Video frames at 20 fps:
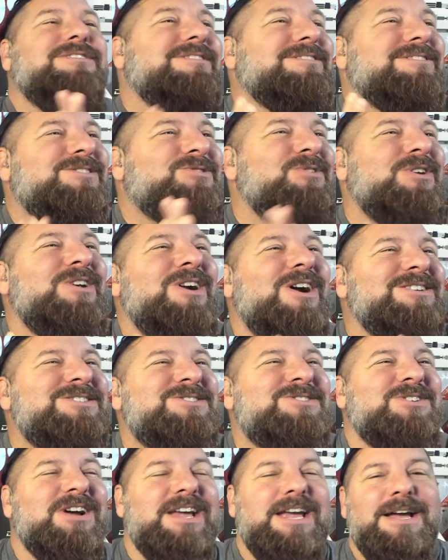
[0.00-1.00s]
Screen
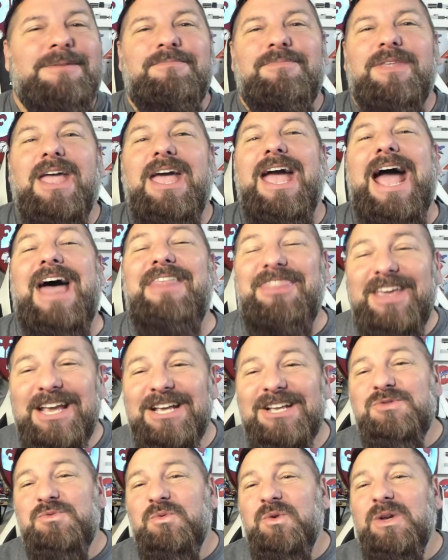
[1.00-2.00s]
Australia. I think
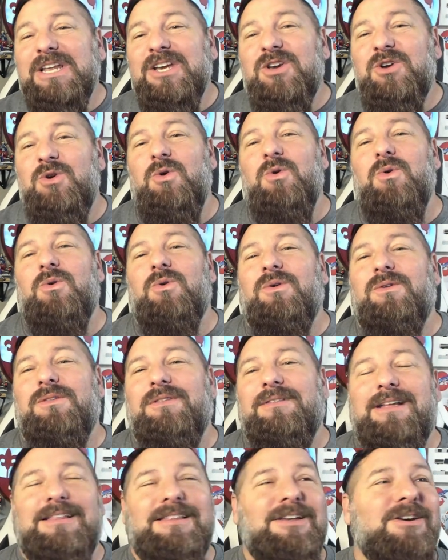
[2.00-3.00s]
it's really cool
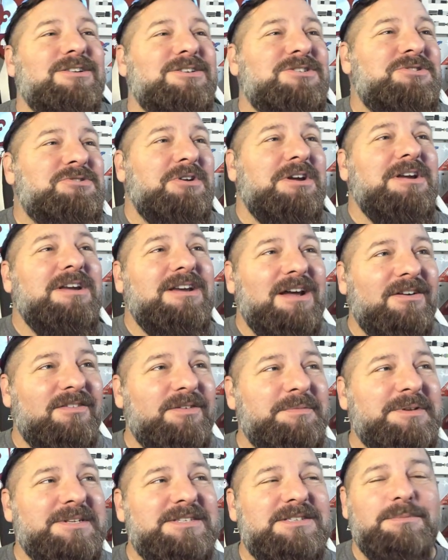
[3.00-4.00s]
that the Australian
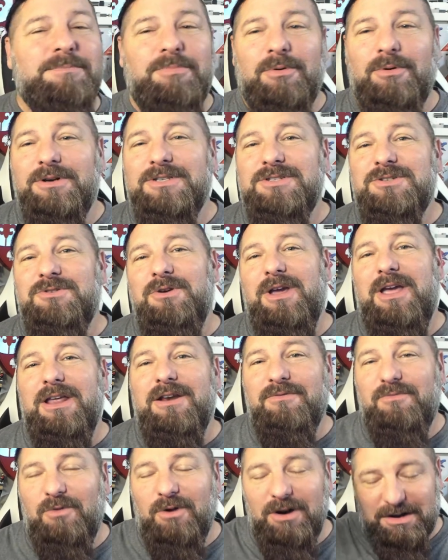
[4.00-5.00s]
government supports
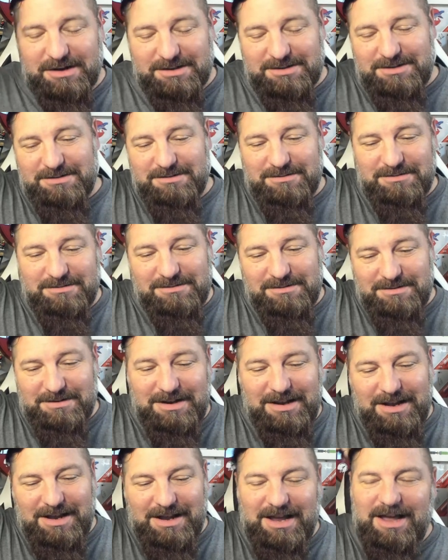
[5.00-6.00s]
creative works.
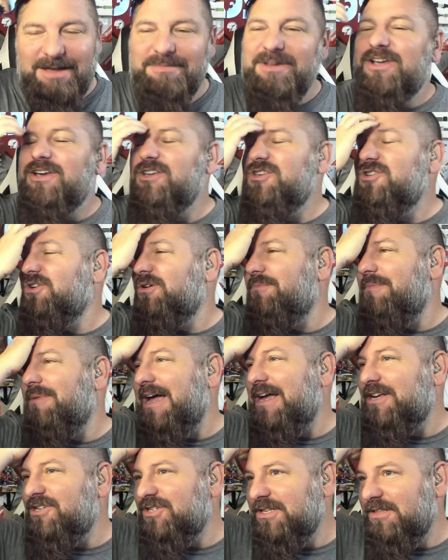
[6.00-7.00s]
I mean, could you
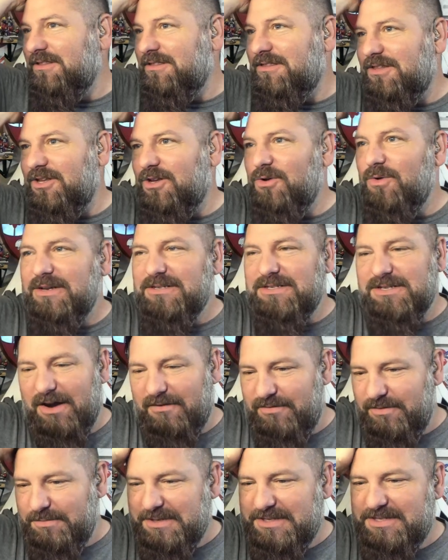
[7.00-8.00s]
imagine the US
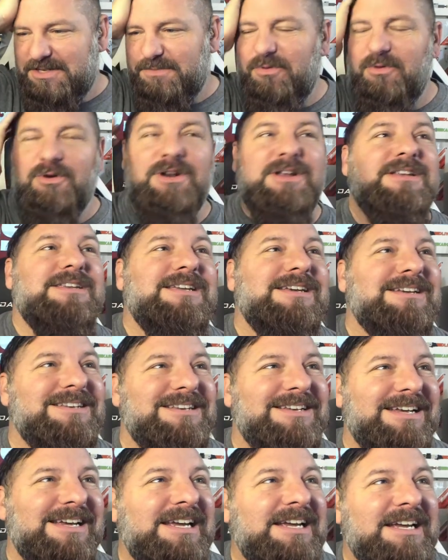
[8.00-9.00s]
government supporting
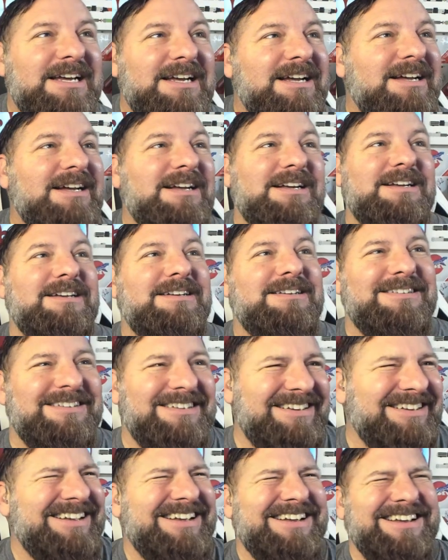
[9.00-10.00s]
D&D?
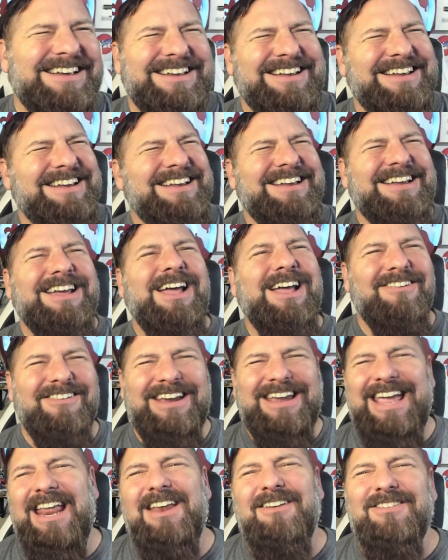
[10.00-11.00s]

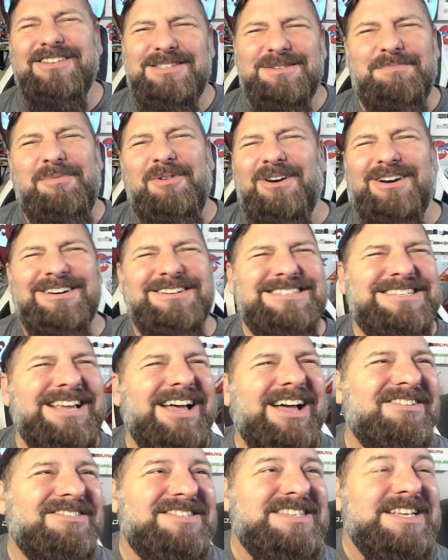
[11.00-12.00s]
We can't even support
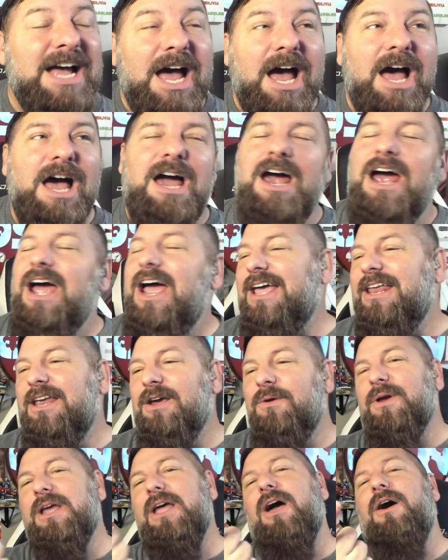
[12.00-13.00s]
ourselves. All right,
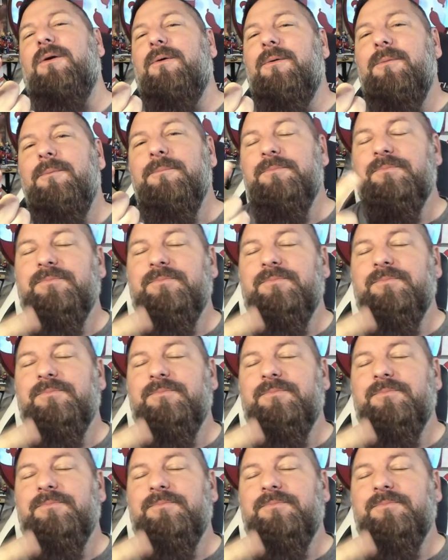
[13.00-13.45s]
here we go.